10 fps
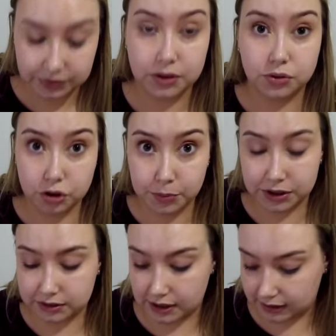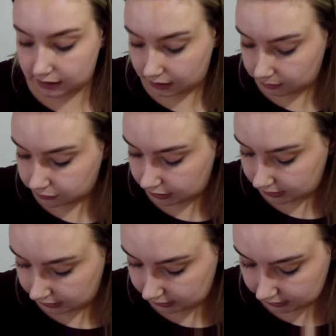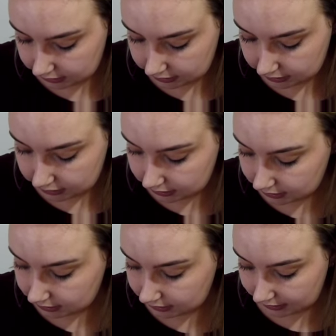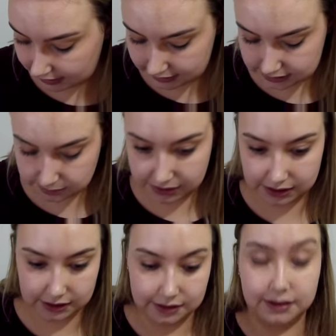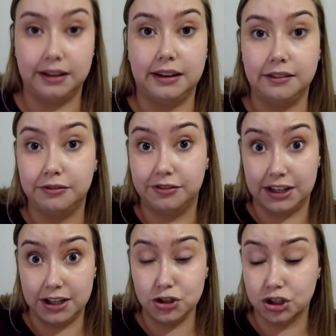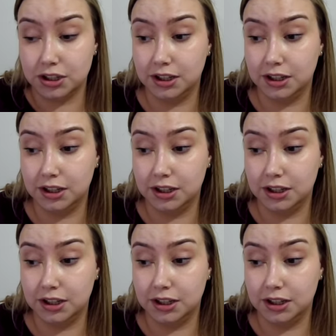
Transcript: Super exciting. I'm really glad to be nearly finished.